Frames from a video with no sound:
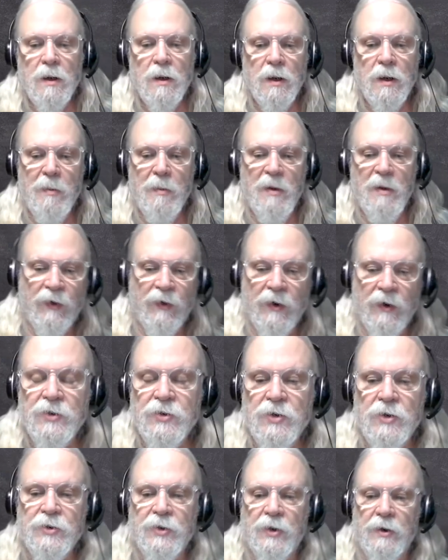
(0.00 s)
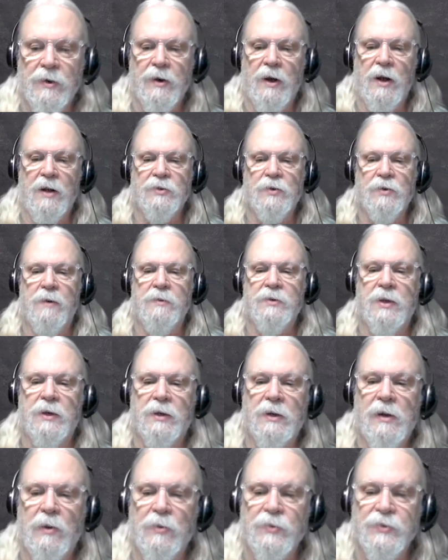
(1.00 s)
And my furnace just turned on, so I was going
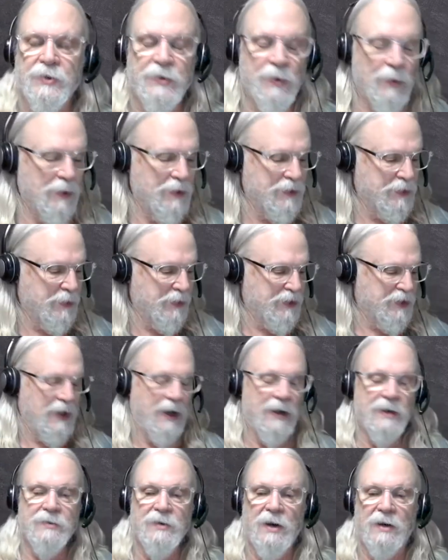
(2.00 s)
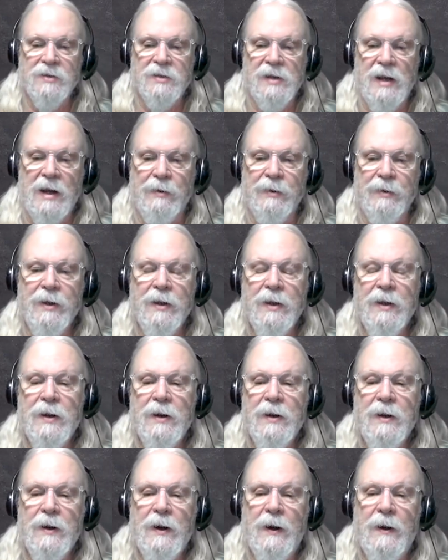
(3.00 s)
to close the door so it's not as loud.
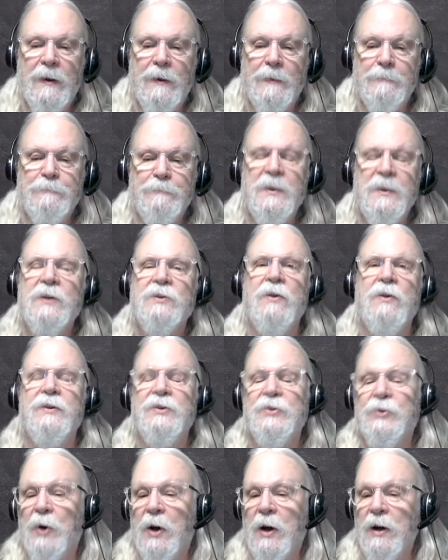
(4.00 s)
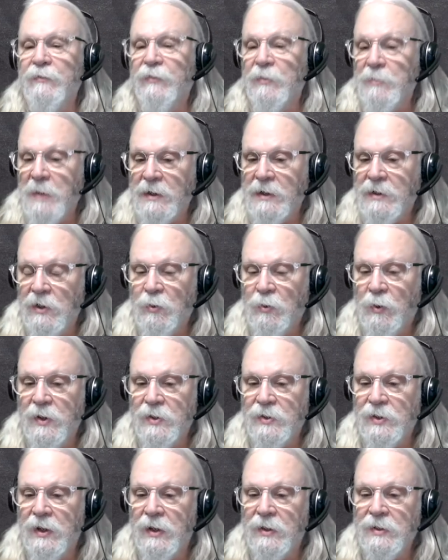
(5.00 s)
So this drawing from
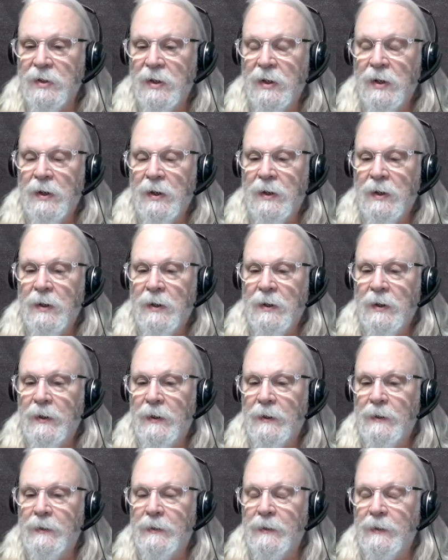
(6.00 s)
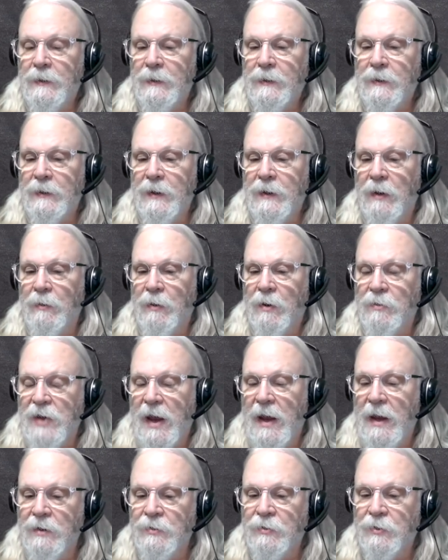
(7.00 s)
1926, it was
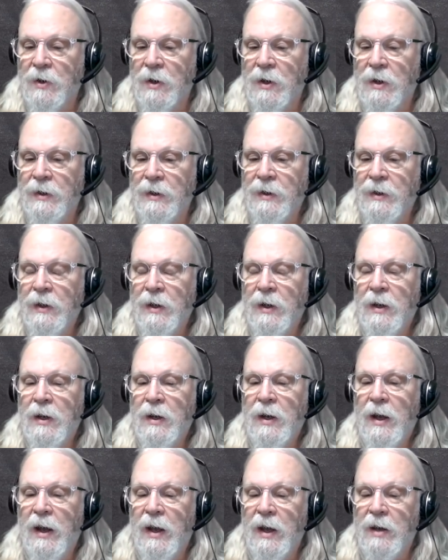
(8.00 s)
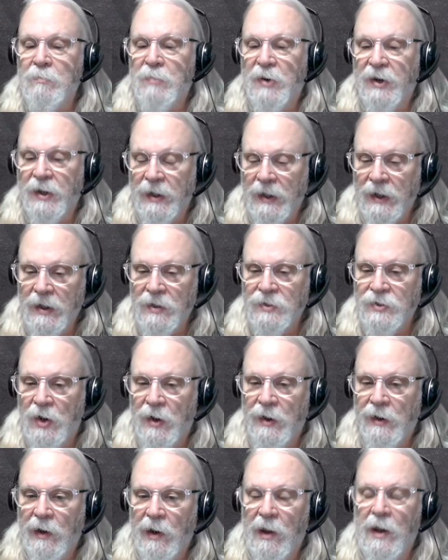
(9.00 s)
hand drawn, but it is
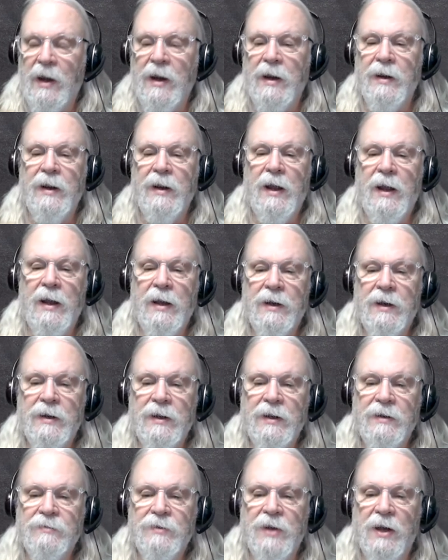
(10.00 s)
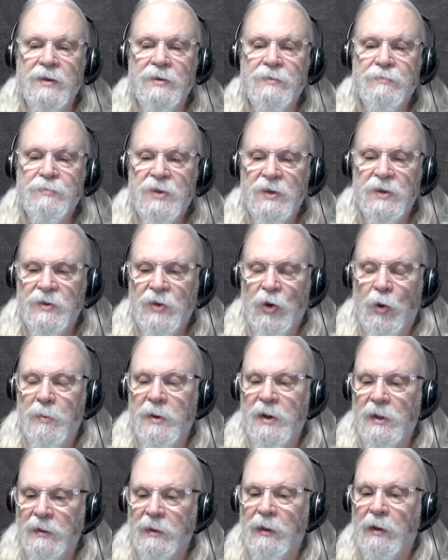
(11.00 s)
online, and it did tell
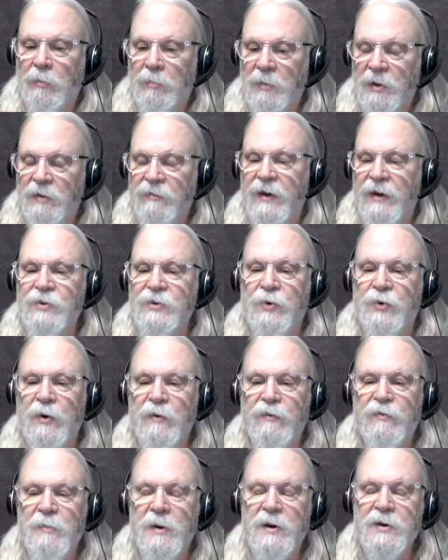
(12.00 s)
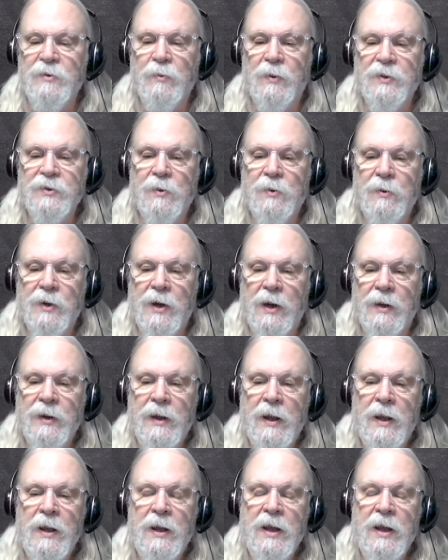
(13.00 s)
me a little bit of extra information of what's going on.
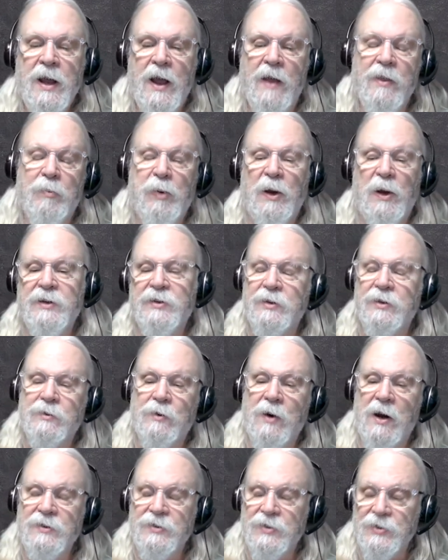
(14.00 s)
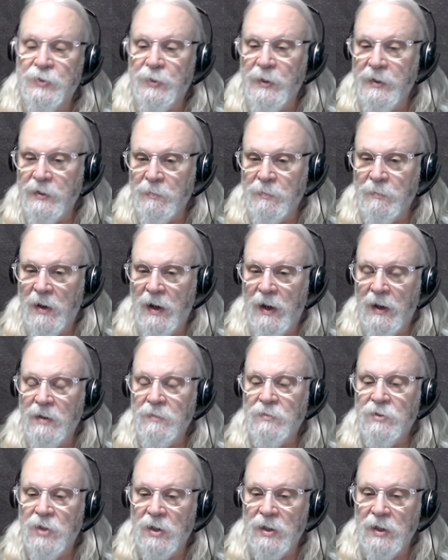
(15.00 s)
And the place that's across the street
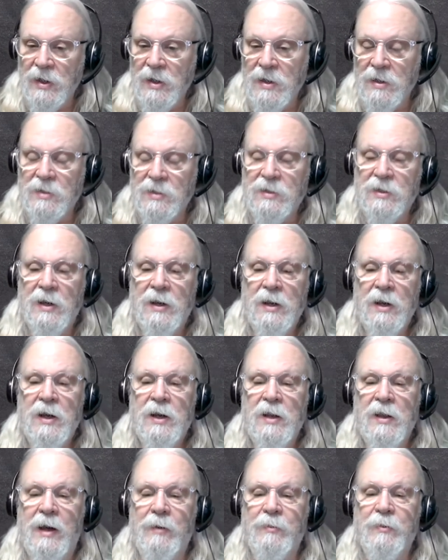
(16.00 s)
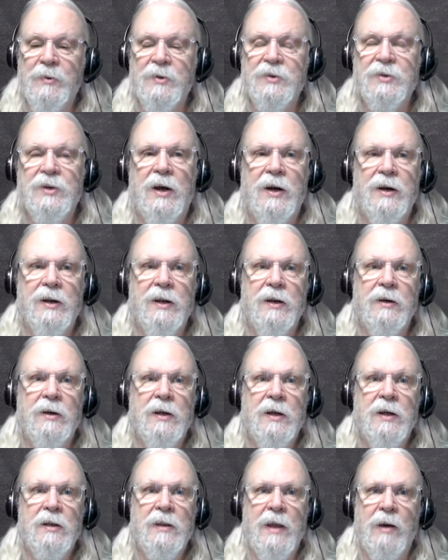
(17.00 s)
to the east, that one was done in
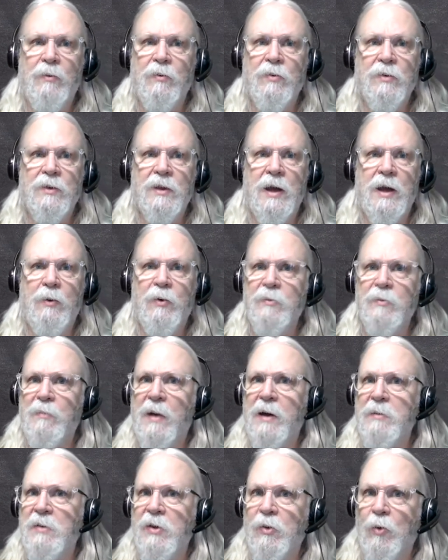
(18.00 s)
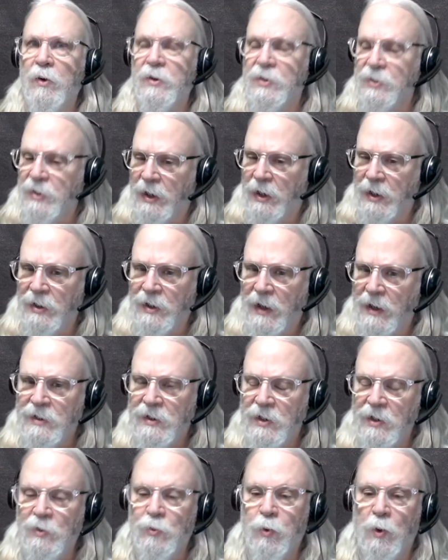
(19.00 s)
that one might be the one that's done in
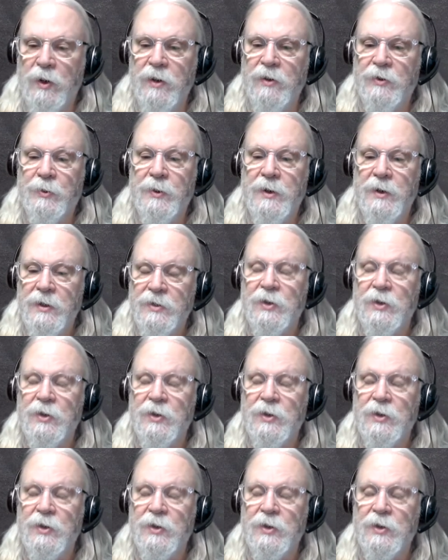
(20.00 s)
1923.